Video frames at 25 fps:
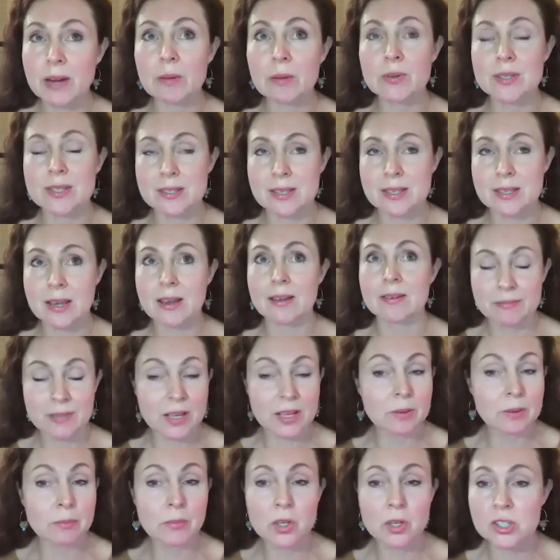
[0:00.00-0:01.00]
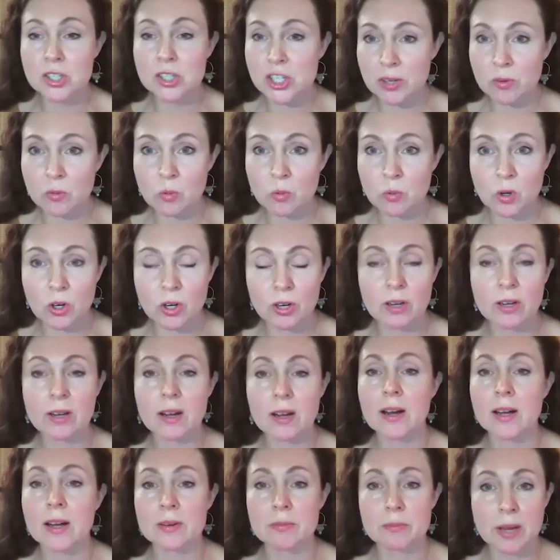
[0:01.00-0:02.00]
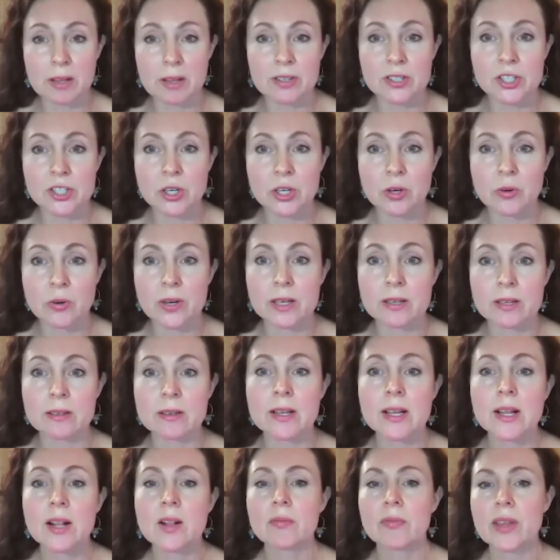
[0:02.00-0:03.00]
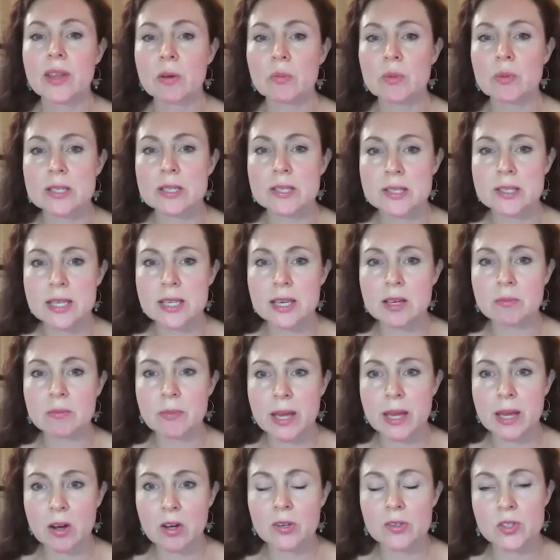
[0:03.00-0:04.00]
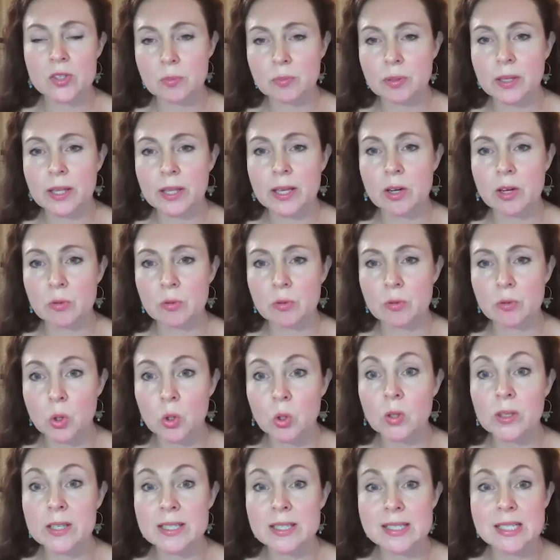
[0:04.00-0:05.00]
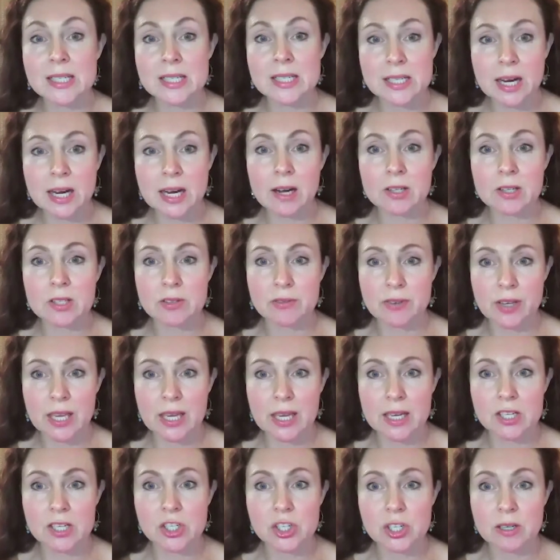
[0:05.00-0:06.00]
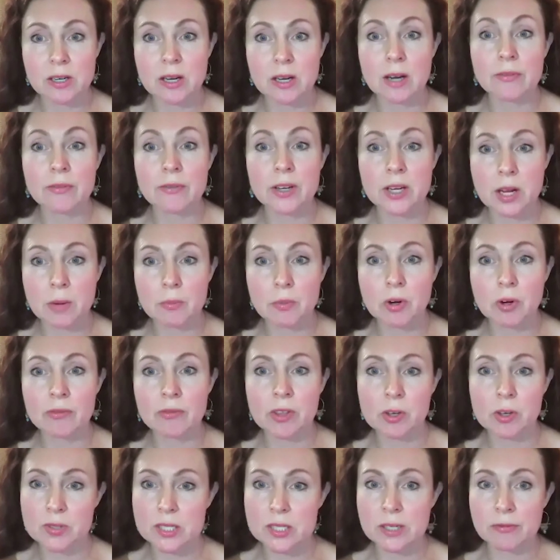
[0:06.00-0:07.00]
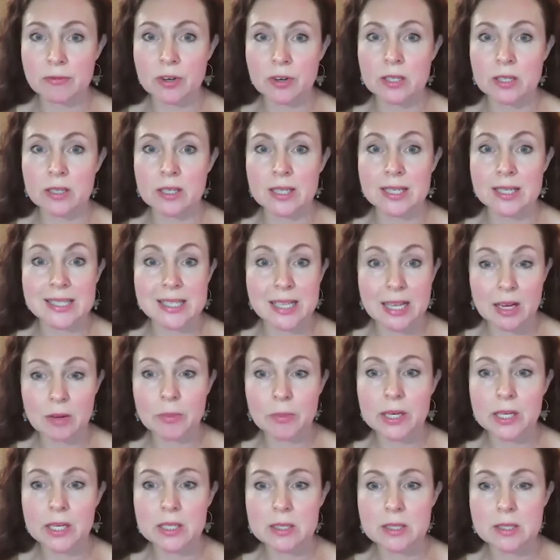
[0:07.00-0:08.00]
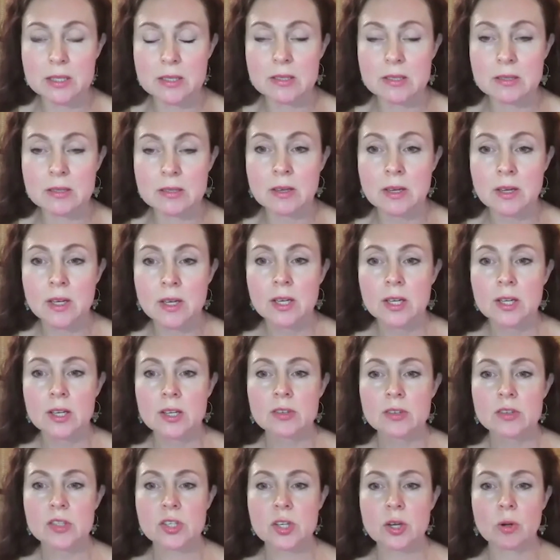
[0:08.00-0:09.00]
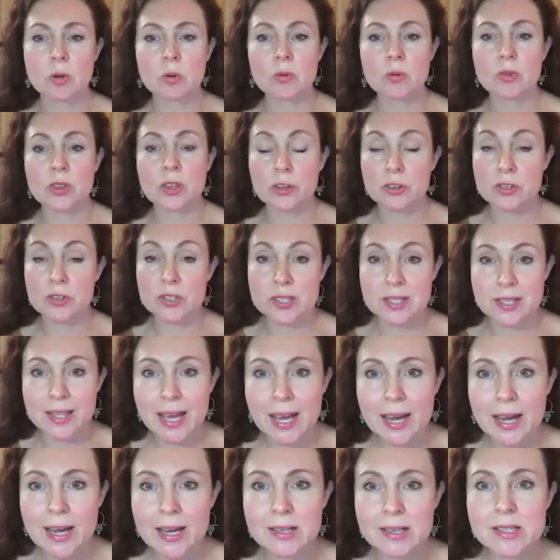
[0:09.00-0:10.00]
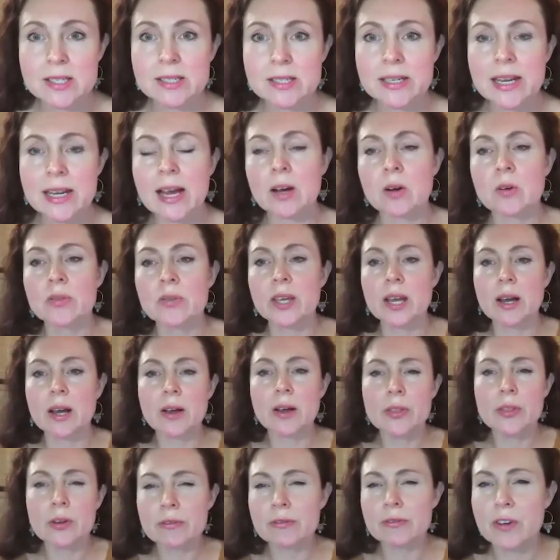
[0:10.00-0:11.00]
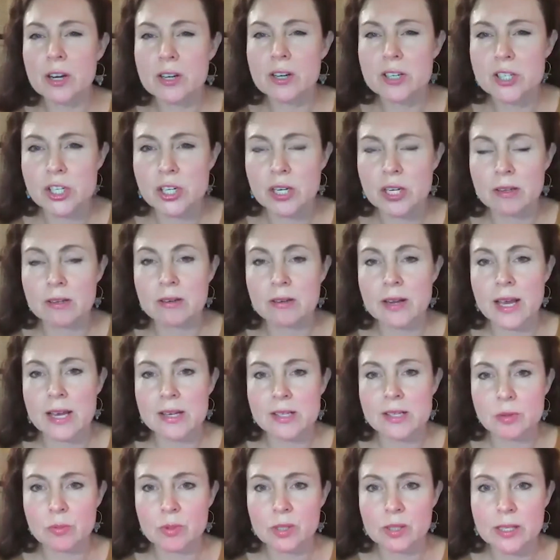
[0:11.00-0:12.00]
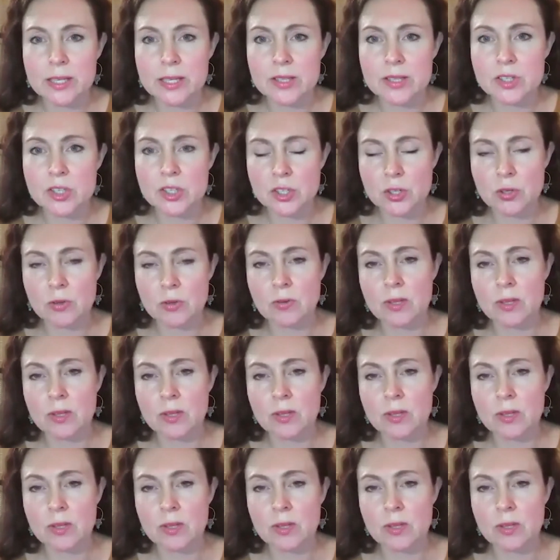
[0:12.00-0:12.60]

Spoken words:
I would say, emerging work on melatonin, that we see it may also play a role in detoxification of a number of those different contaminants. So there's that. Now, the other function as it relates to